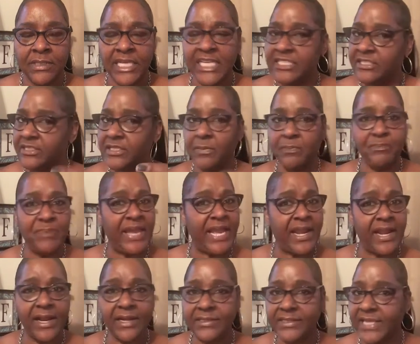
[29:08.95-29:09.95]
is the
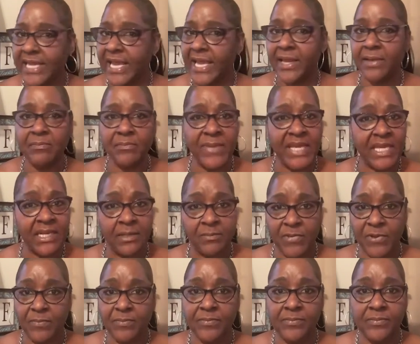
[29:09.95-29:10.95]
bare damn
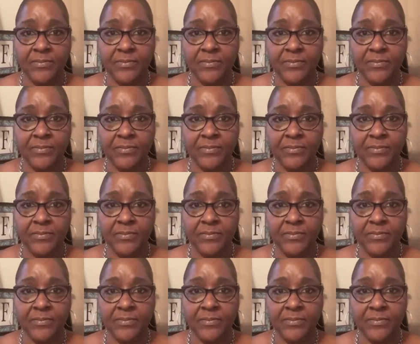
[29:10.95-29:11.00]
minimum.